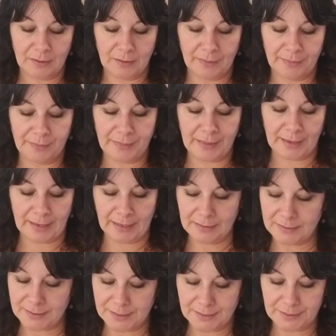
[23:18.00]

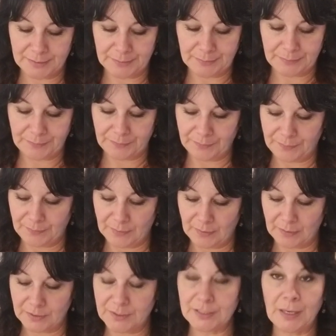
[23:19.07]
that
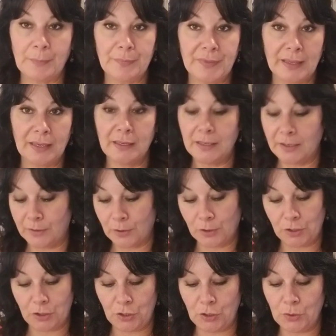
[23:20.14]
something, either
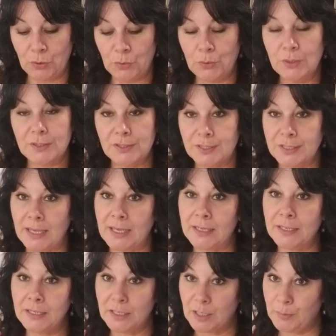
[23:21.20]
you
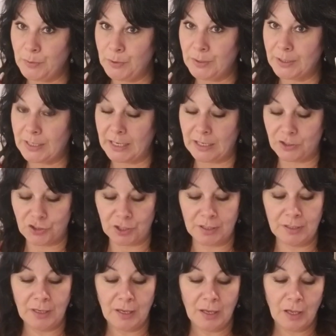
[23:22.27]
send
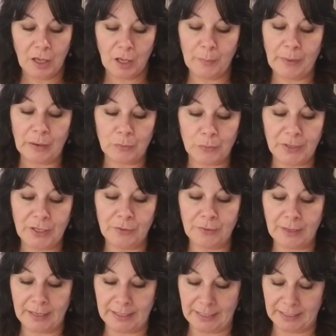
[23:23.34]
communication about
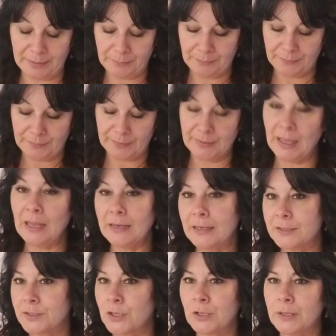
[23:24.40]
reuniting, not
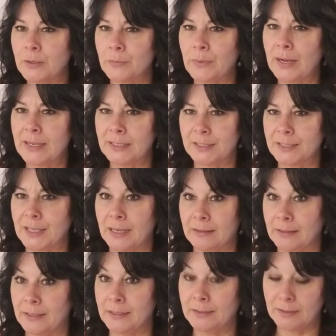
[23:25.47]
necessarily
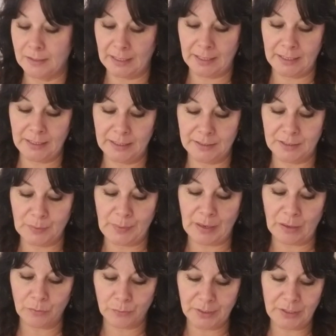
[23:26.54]
reconciling, okay? It's
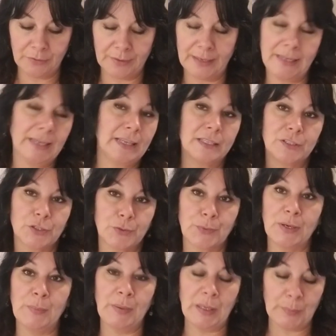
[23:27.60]
about reuniting. It's
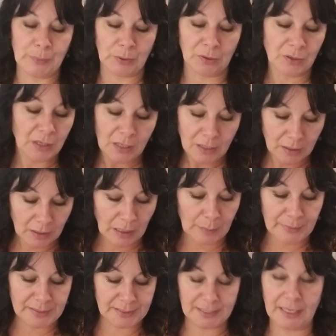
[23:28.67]
three people
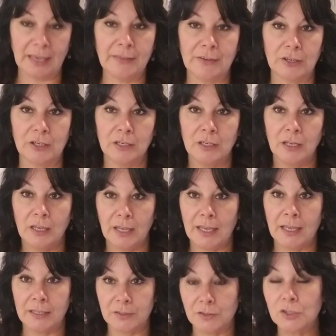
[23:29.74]
coming together
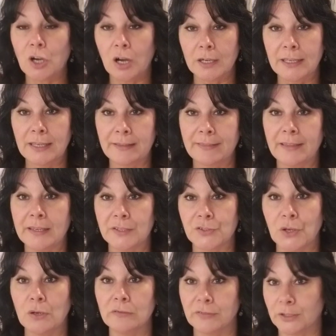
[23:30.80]
and talking things
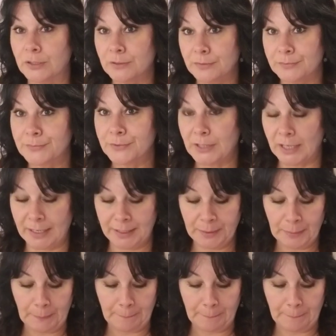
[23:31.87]
over, okay?